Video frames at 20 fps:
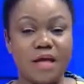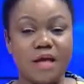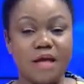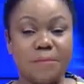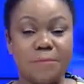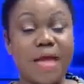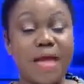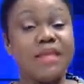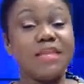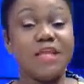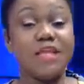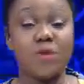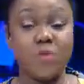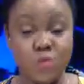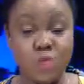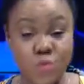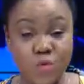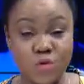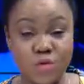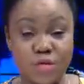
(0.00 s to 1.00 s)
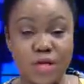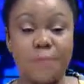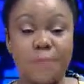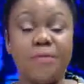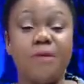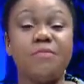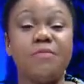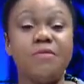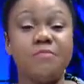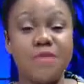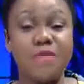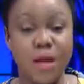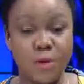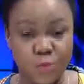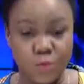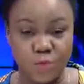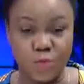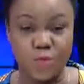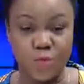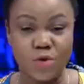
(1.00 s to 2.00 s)
de hunu, ye pe bibia
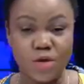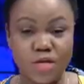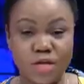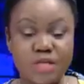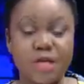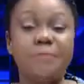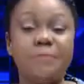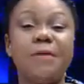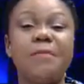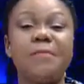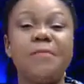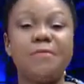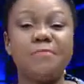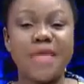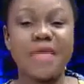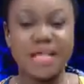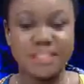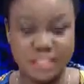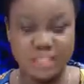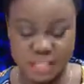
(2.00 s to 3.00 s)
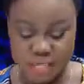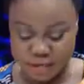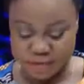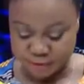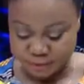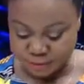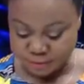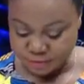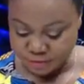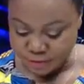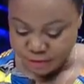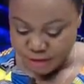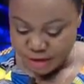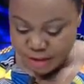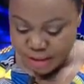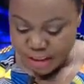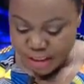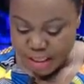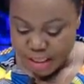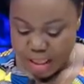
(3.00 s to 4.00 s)
hunu, ye pe bibia te.
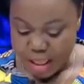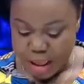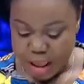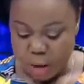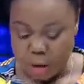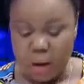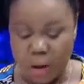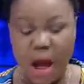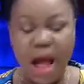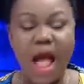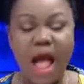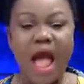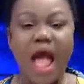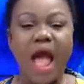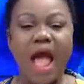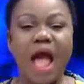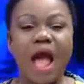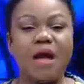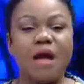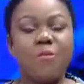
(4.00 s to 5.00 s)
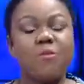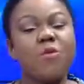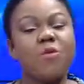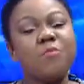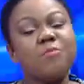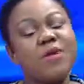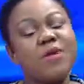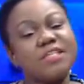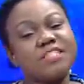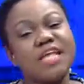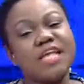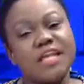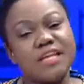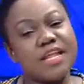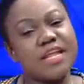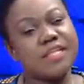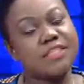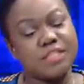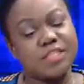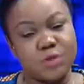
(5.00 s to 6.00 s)
Mhm. Mumbe she
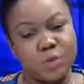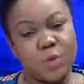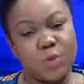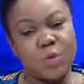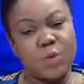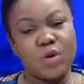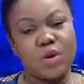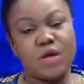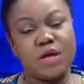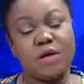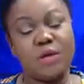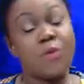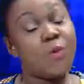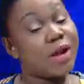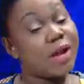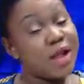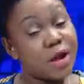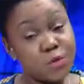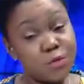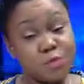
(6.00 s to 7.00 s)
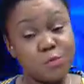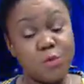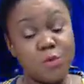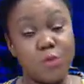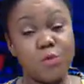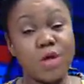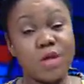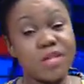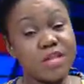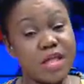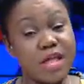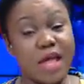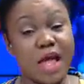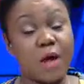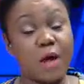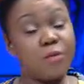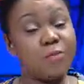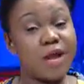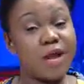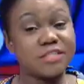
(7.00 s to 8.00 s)
date no. Wadarumo we de
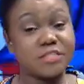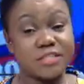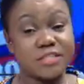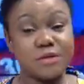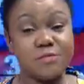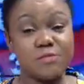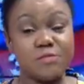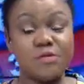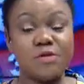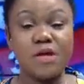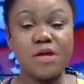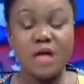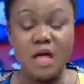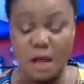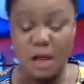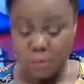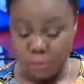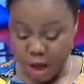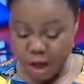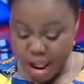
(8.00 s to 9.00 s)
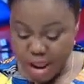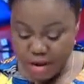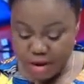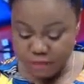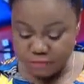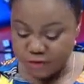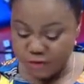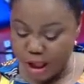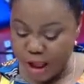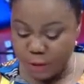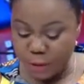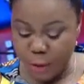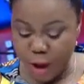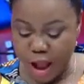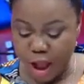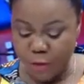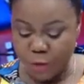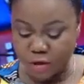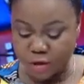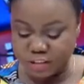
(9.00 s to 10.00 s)
ahobrase mu. Man fan kwa
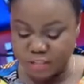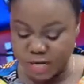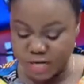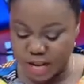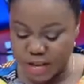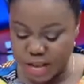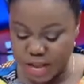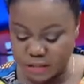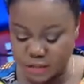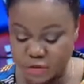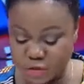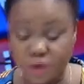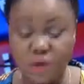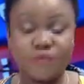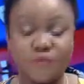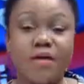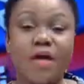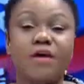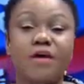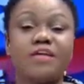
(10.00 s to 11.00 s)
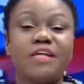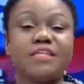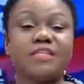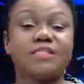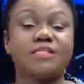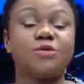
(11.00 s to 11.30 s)
chair council of elders no.